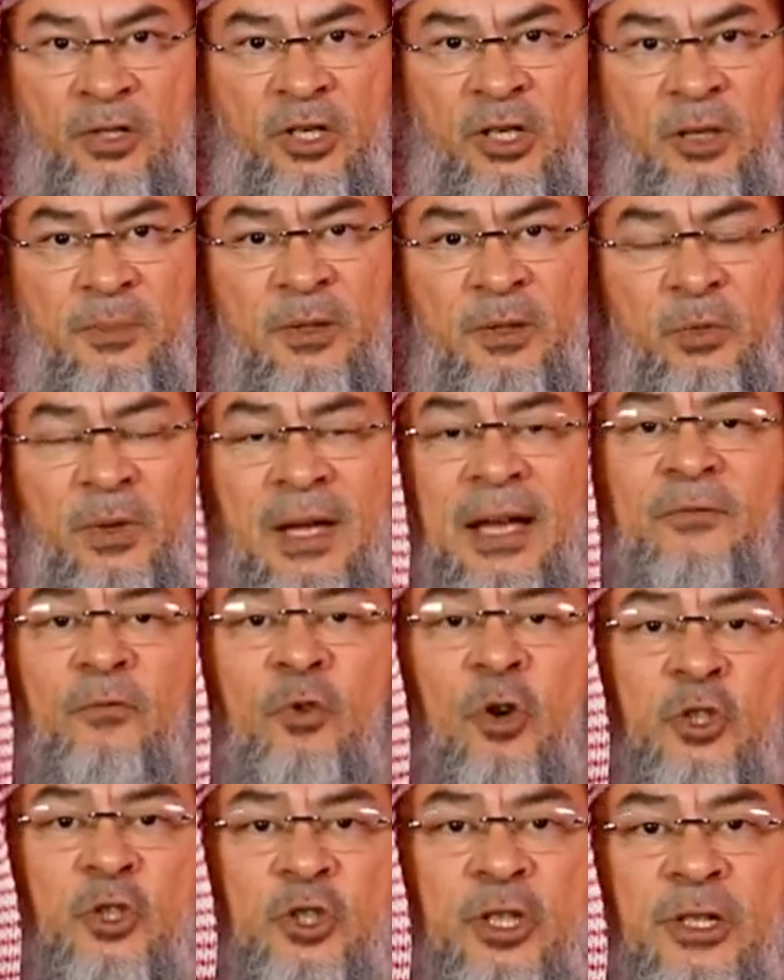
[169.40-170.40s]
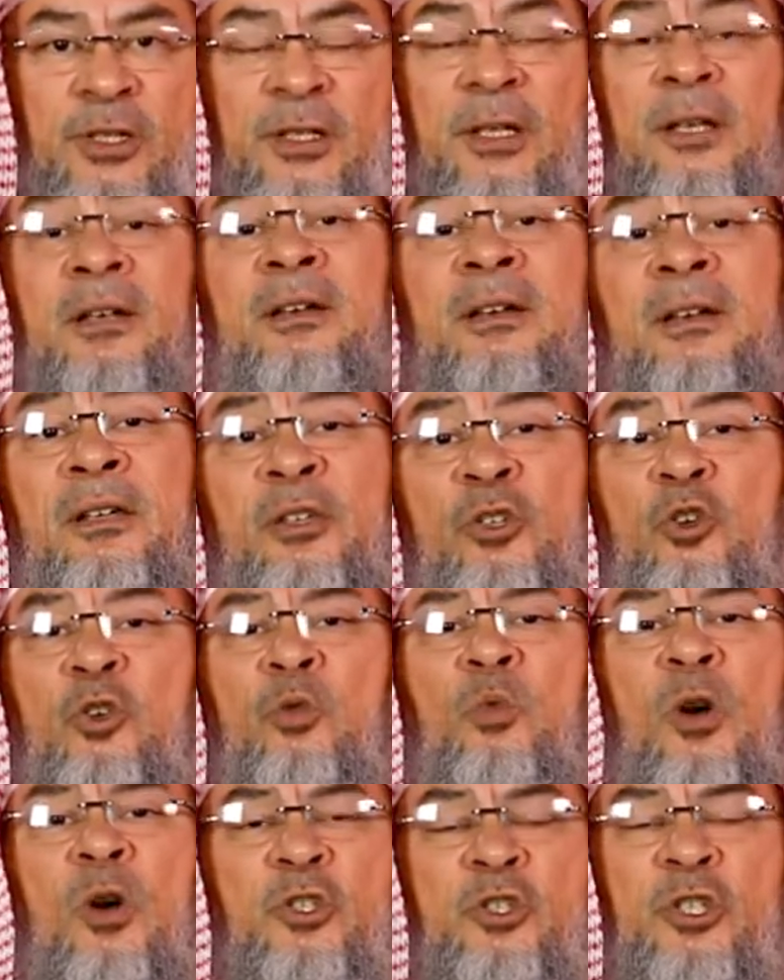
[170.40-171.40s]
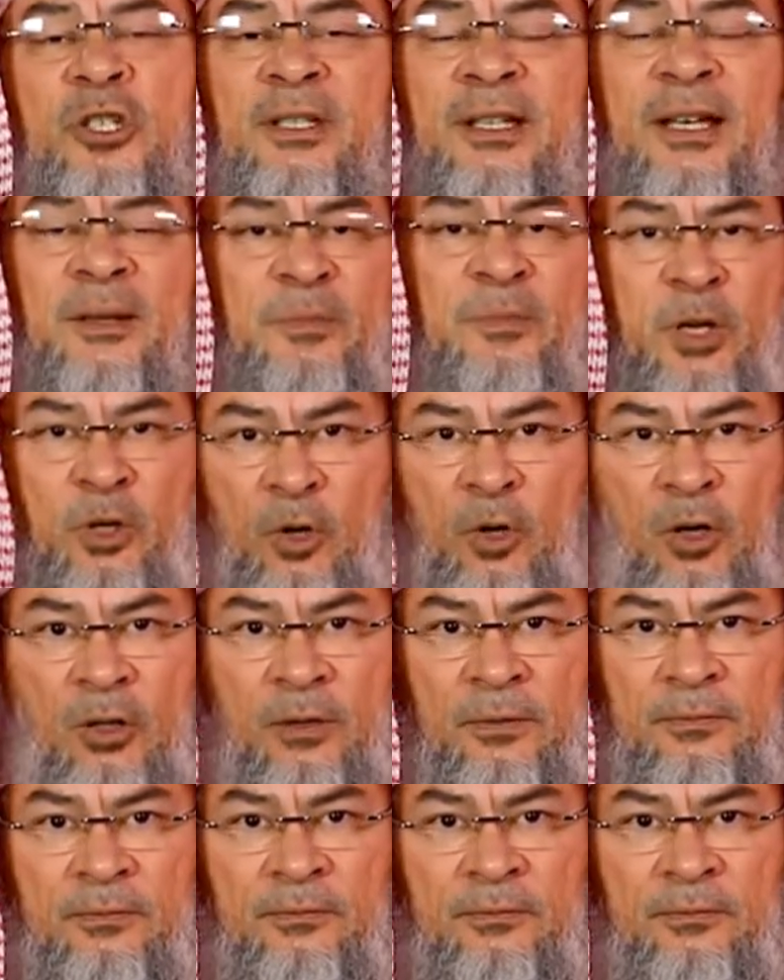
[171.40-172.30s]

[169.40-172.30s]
Sheikh, but we have watches. Your watches can be wrong.